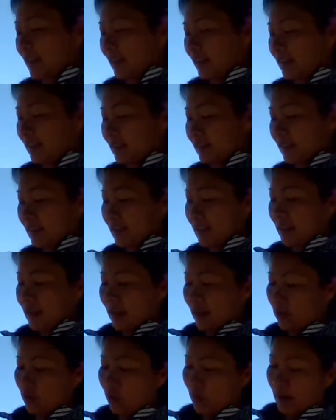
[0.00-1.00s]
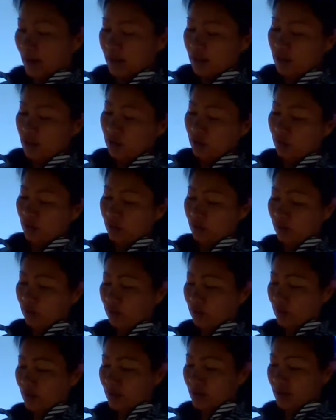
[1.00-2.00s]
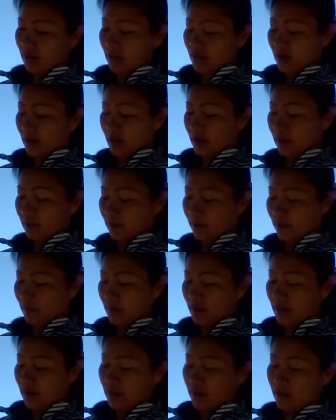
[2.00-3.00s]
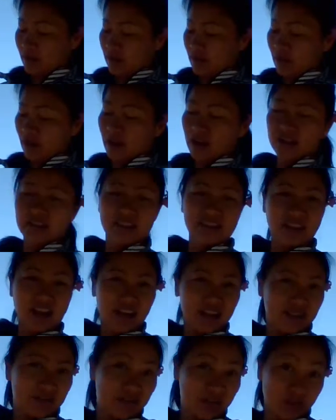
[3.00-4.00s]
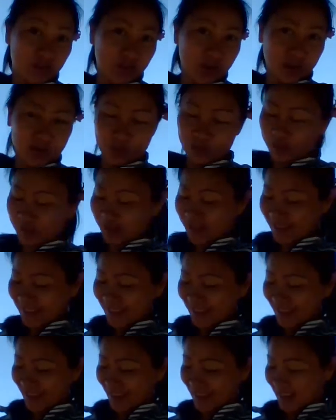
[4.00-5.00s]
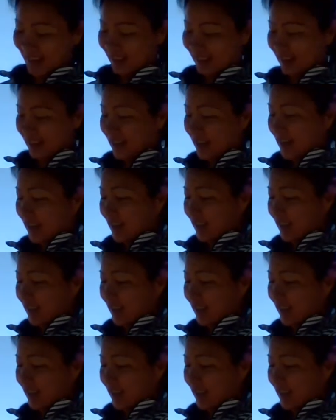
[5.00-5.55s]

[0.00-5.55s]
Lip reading: and I went to the side of the road and